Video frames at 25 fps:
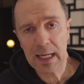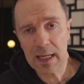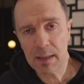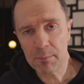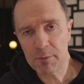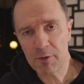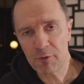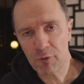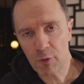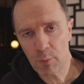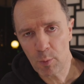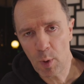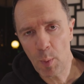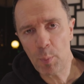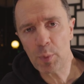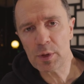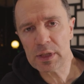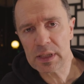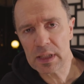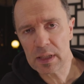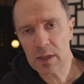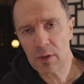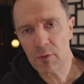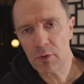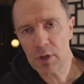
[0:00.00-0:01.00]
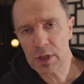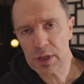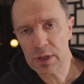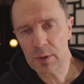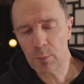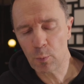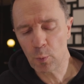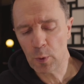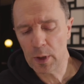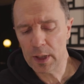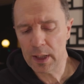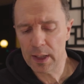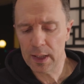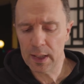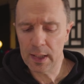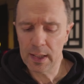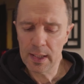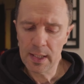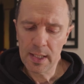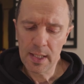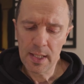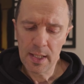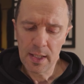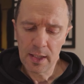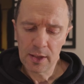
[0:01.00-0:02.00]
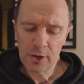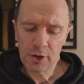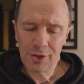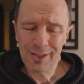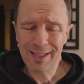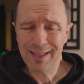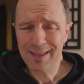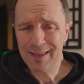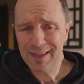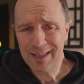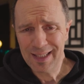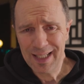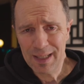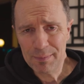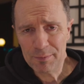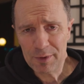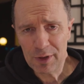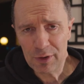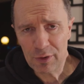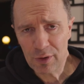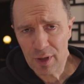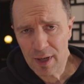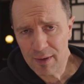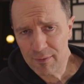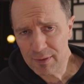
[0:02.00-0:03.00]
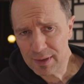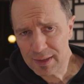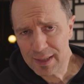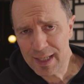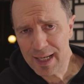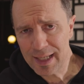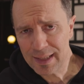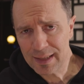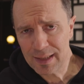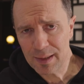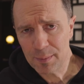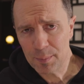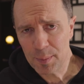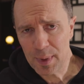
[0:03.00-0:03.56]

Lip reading: coming from opposite direction where she attempted to overtake the